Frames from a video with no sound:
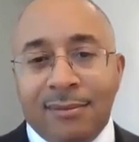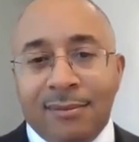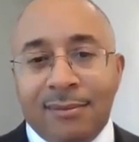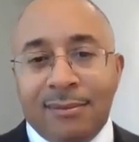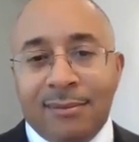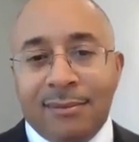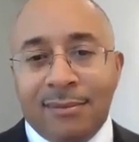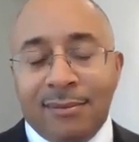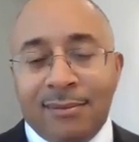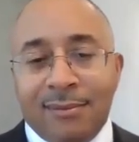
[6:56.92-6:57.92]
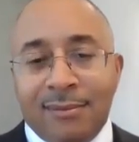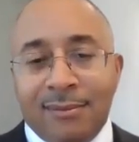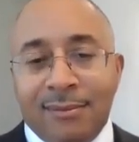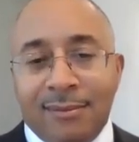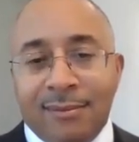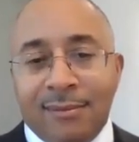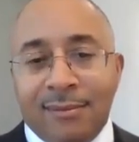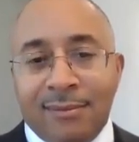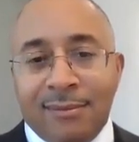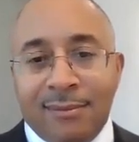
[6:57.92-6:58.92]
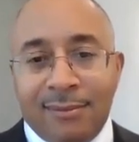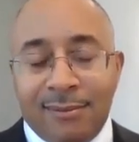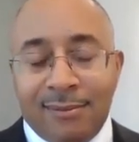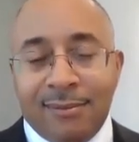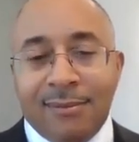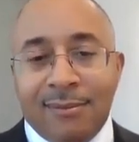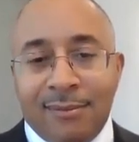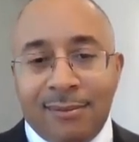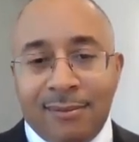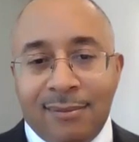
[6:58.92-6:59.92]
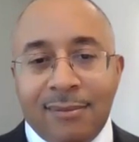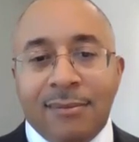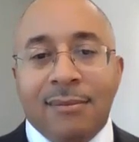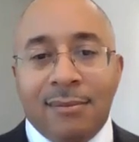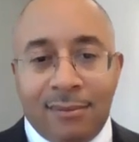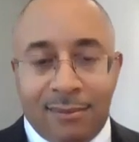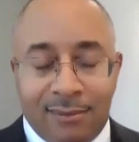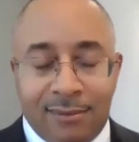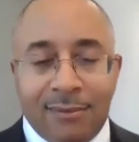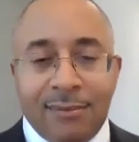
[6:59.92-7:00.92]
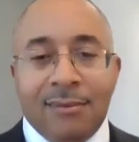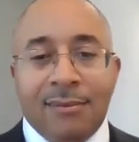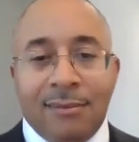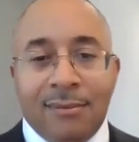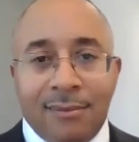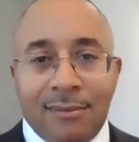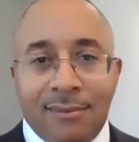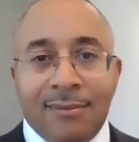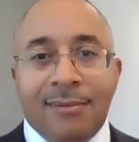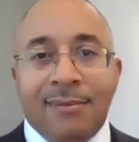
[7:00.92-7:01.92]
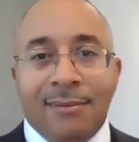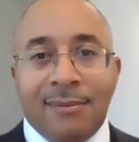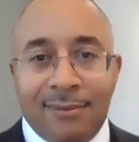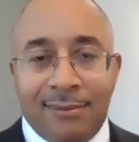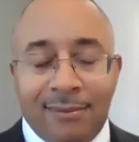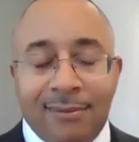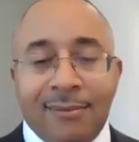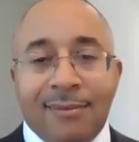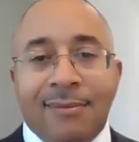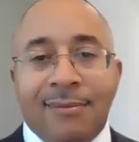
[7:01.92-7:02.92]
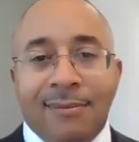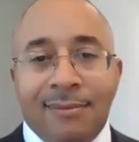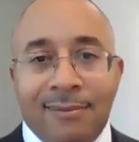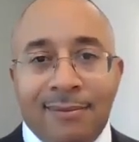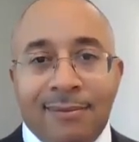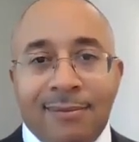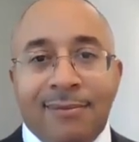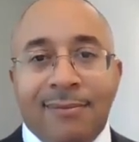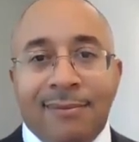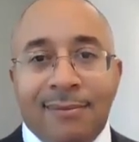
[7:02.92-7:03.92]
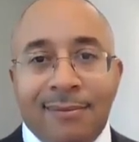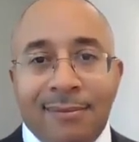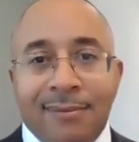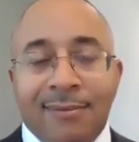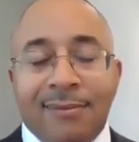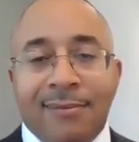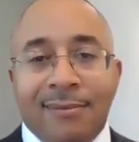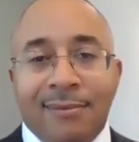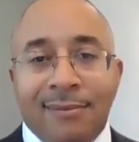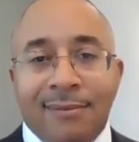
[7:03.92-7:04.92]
[no speech]